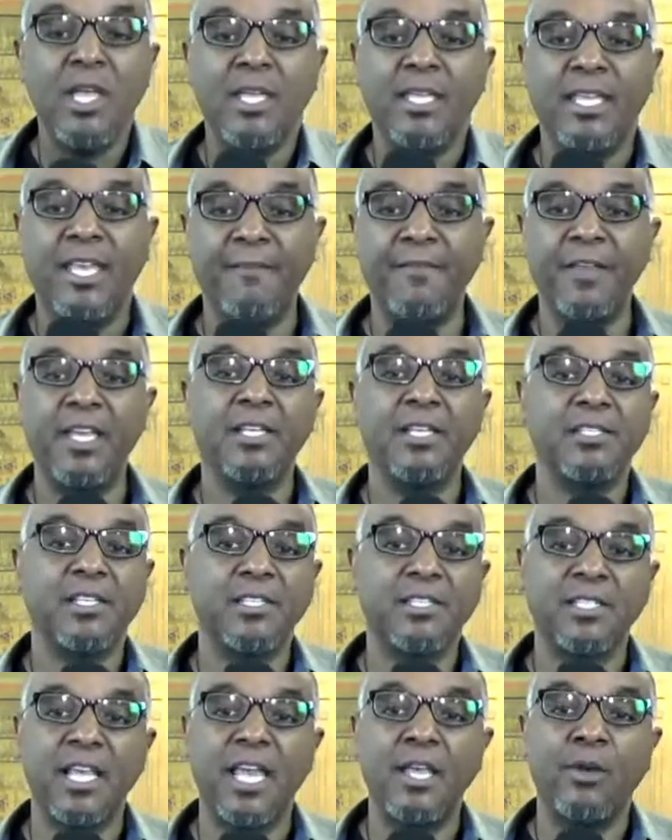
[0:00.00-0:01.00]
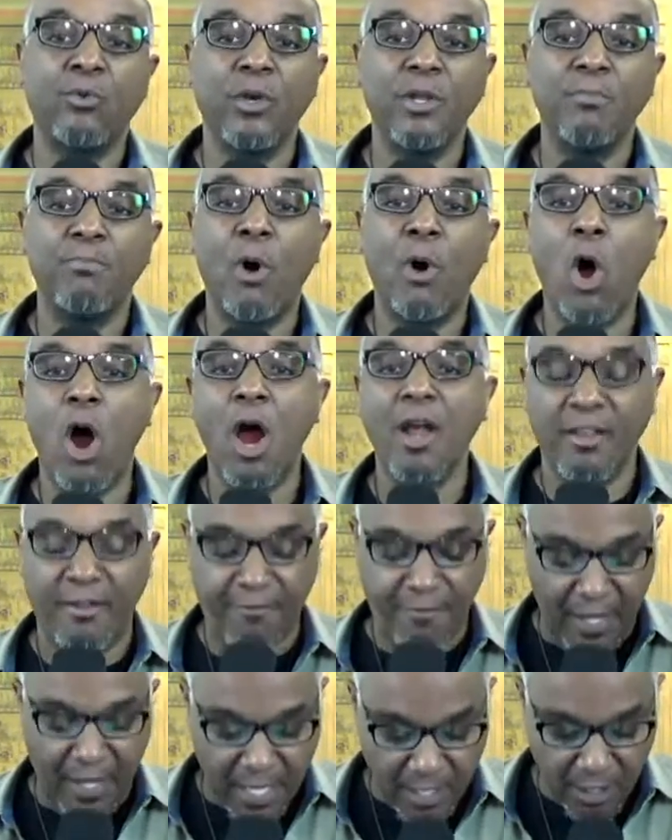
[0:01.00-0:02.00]
Giving is a sacred part
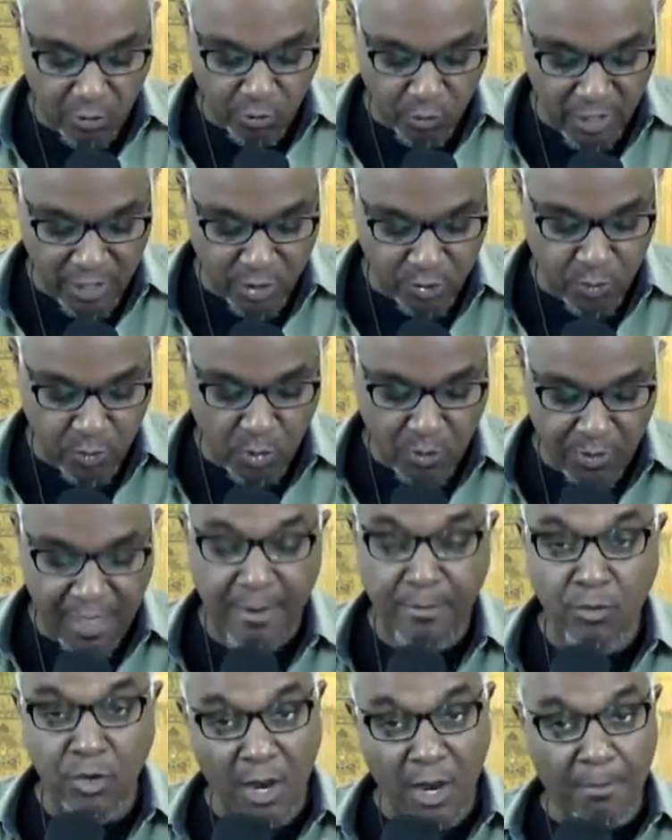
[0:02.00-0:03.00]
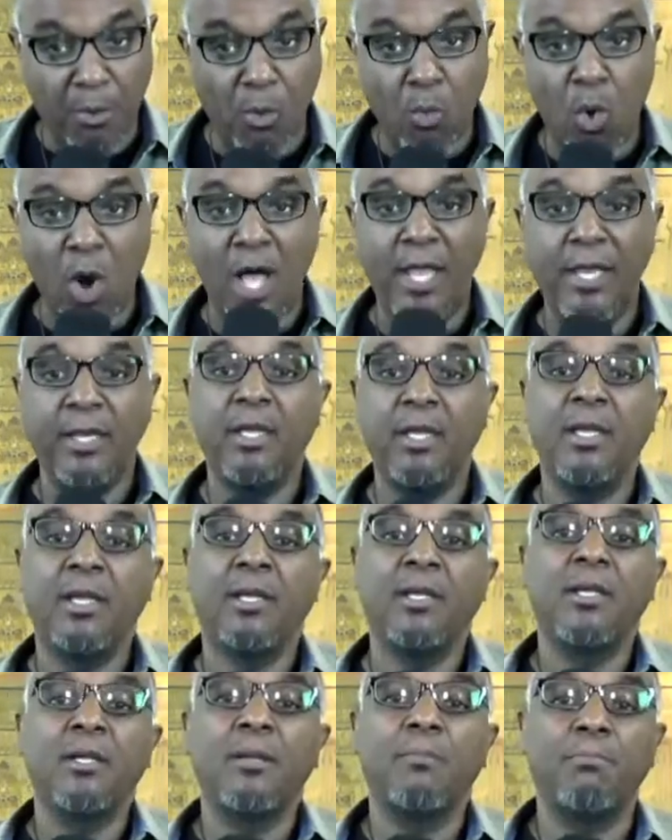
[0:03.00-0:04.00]
of any ritual that, number one,
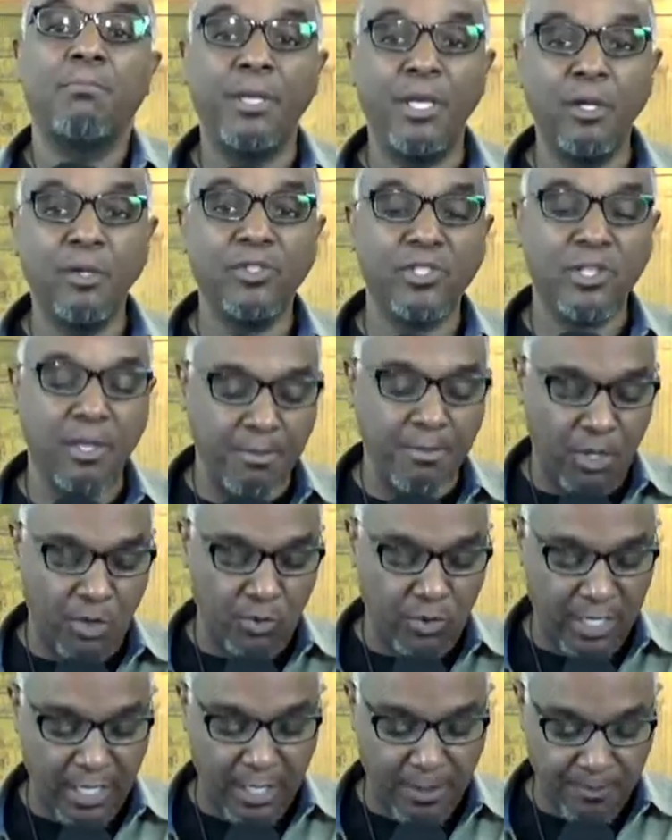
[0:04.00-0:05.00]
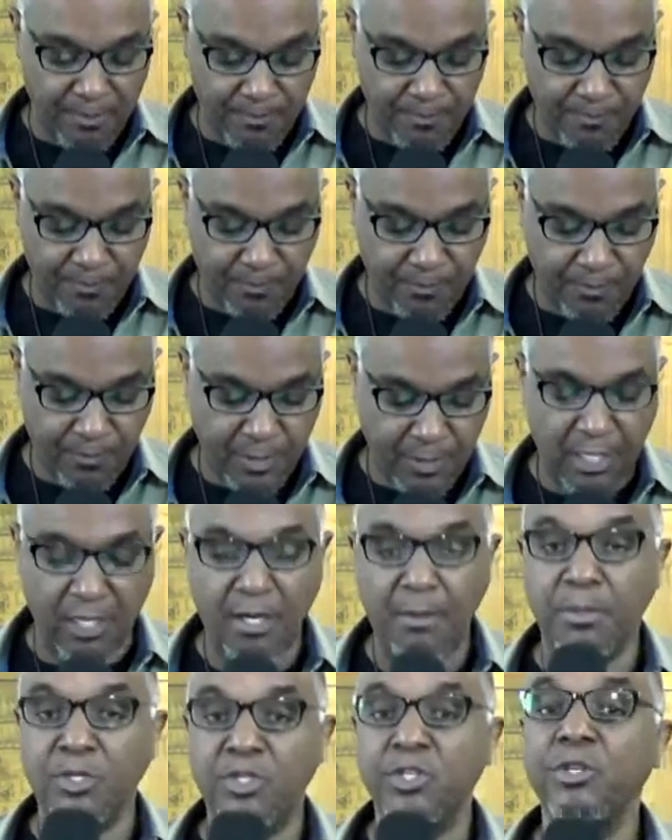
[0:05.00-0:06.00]
builds community, and
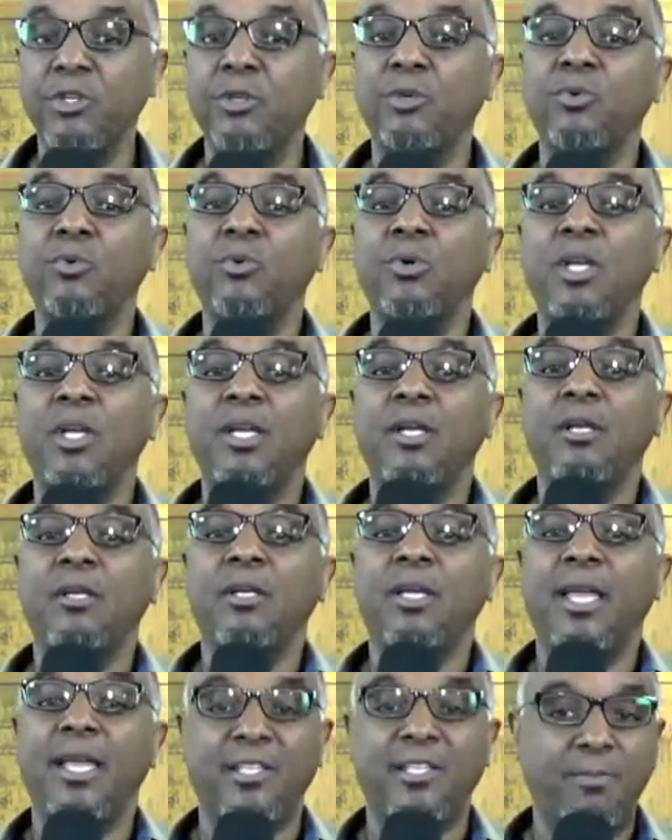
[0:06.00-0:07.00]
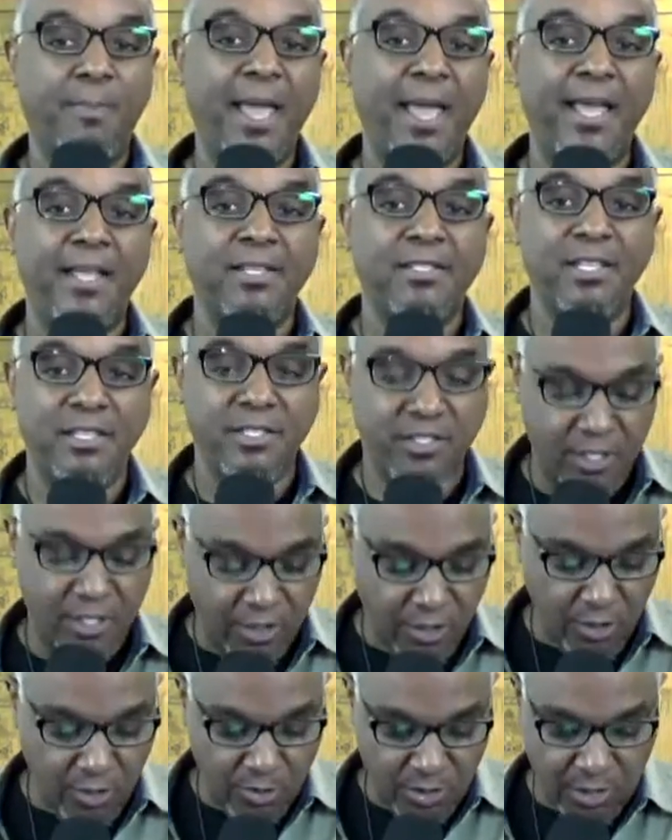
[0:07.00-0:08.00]
number two, expands
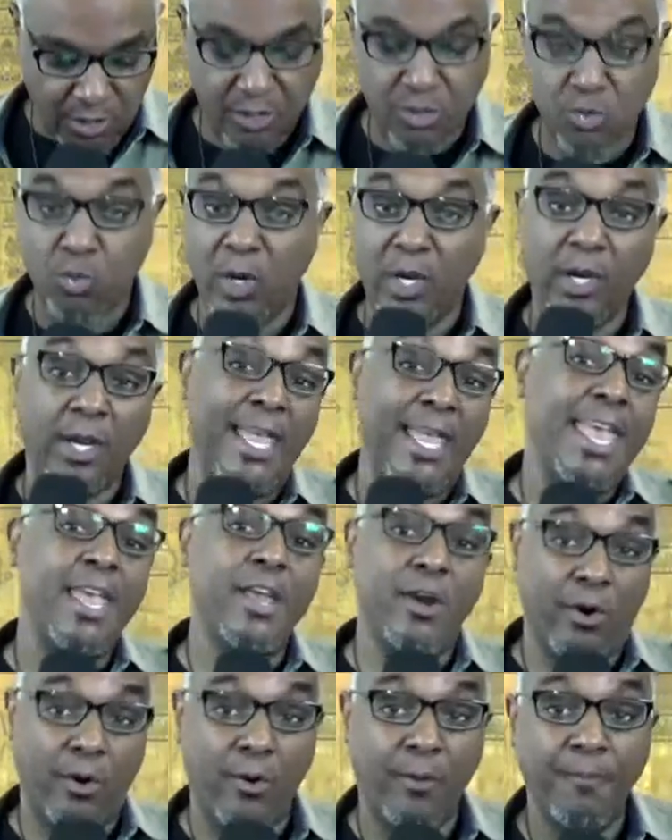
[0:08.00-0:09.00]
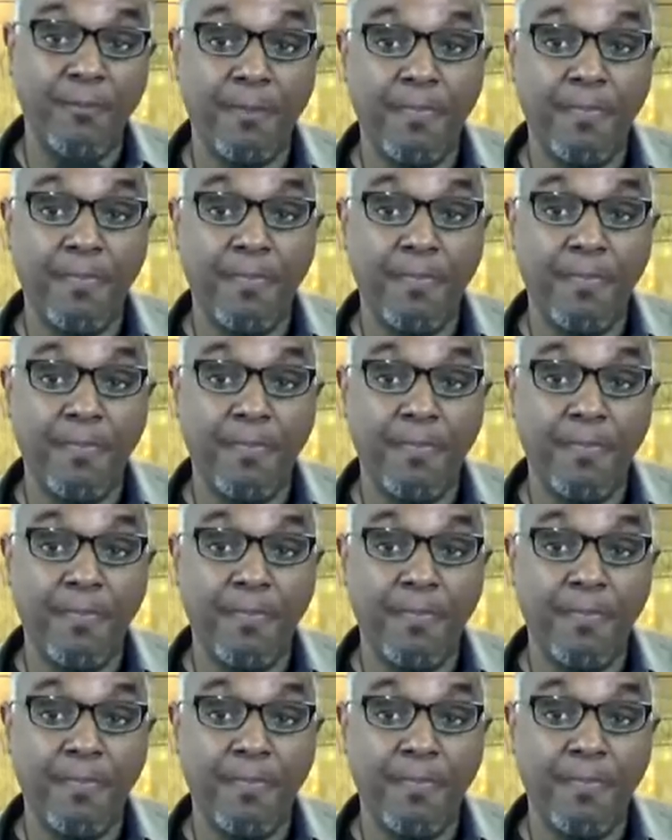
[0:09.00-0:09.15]
institutions. We're here